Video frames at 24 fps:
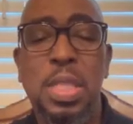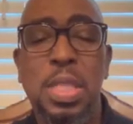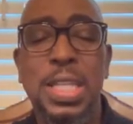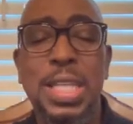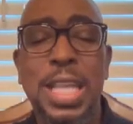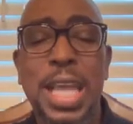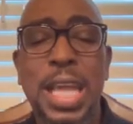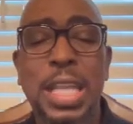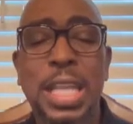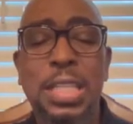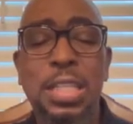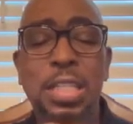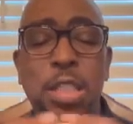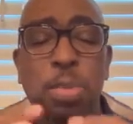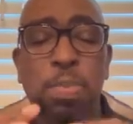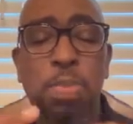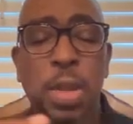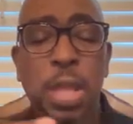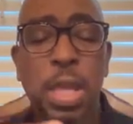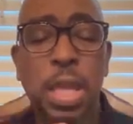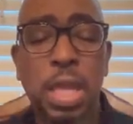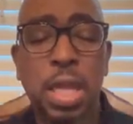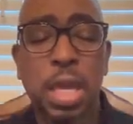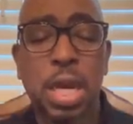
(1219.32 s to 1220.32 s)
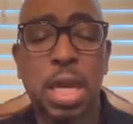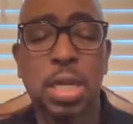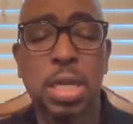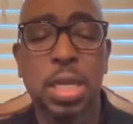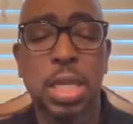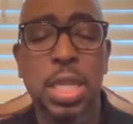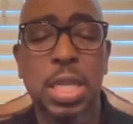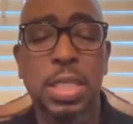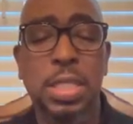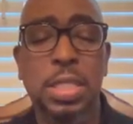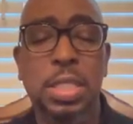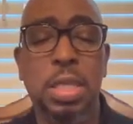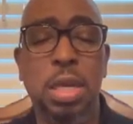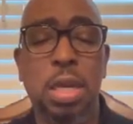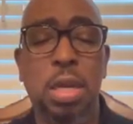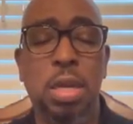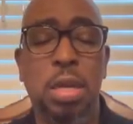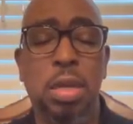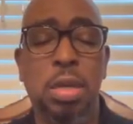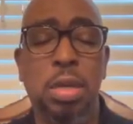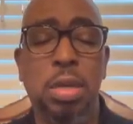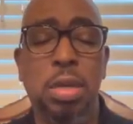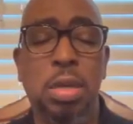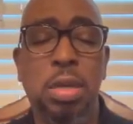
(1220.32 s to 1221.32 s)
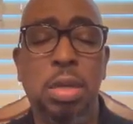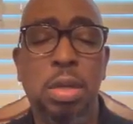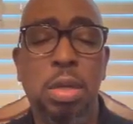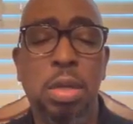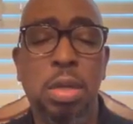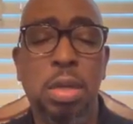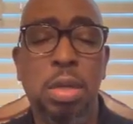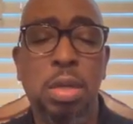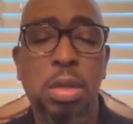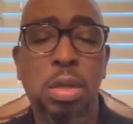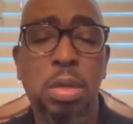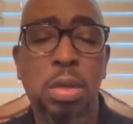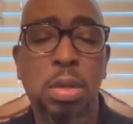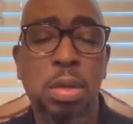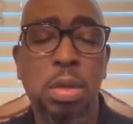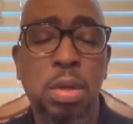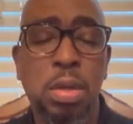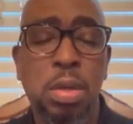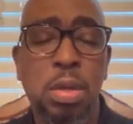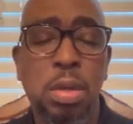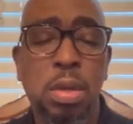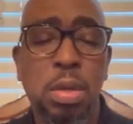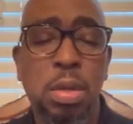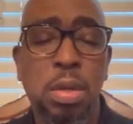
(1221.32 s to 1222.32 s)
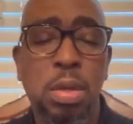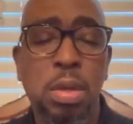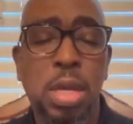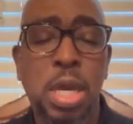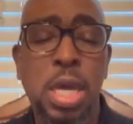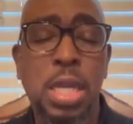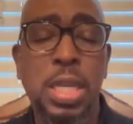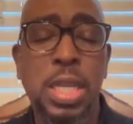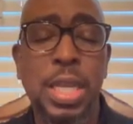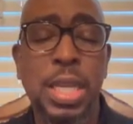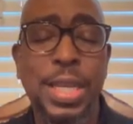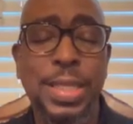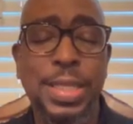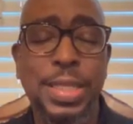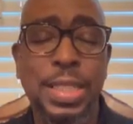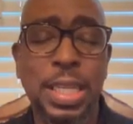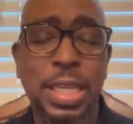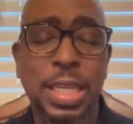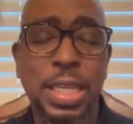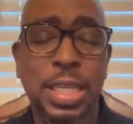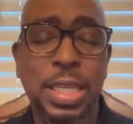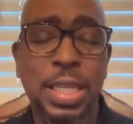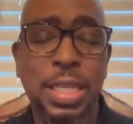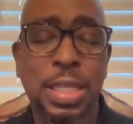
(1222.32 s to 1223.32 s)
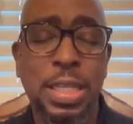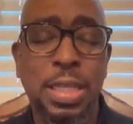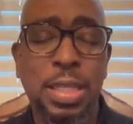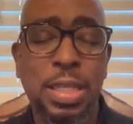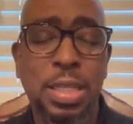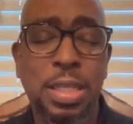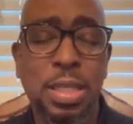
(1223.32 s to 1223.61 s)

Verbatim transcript: the nation split under his son, under his son.